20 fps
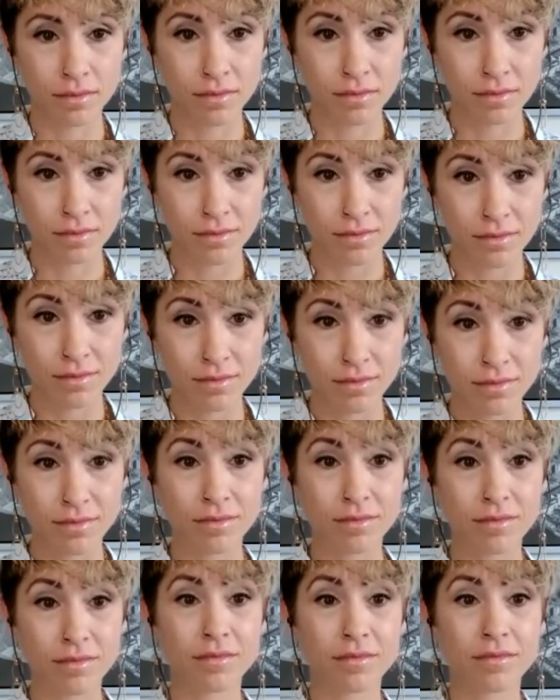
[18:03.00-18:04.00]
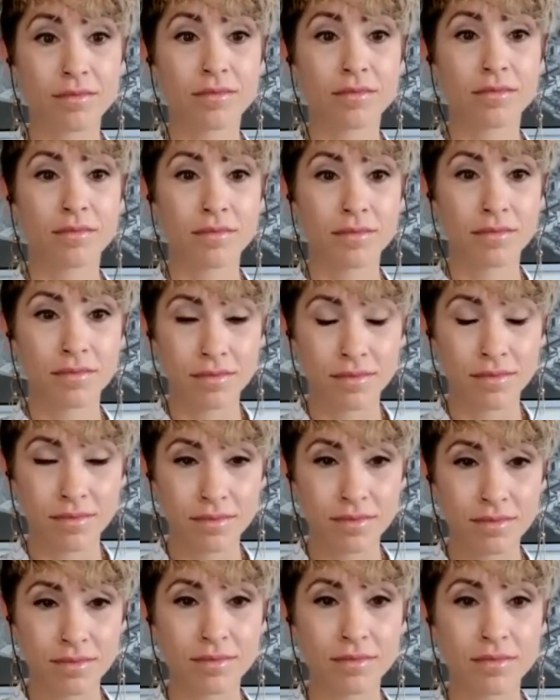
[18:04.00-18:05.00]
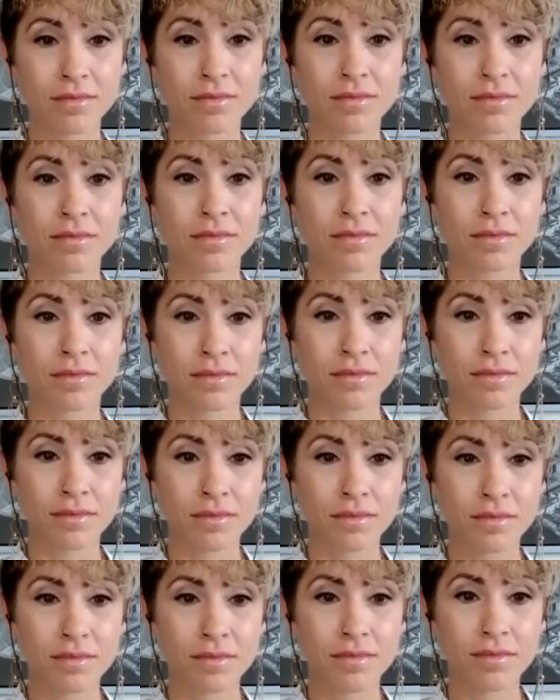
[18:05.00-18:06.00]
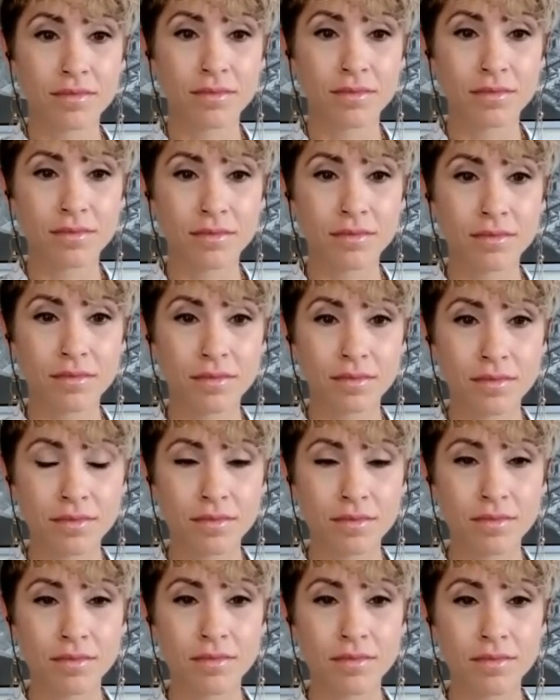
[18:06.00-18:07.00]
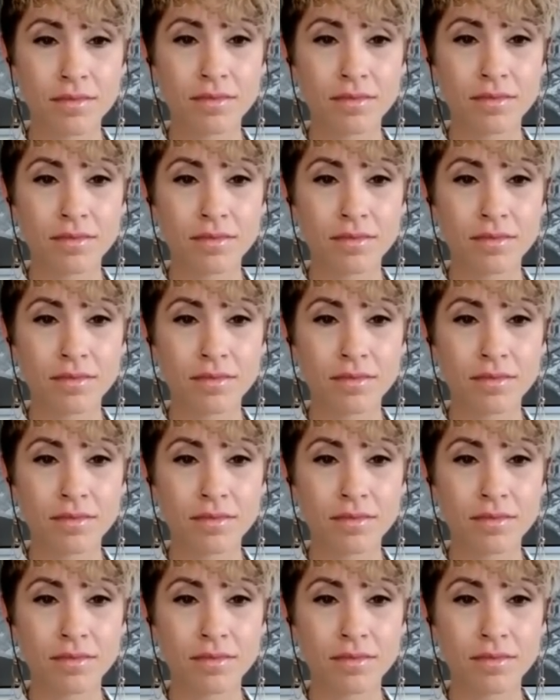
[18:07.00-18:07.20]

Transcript: The person shown says nothing.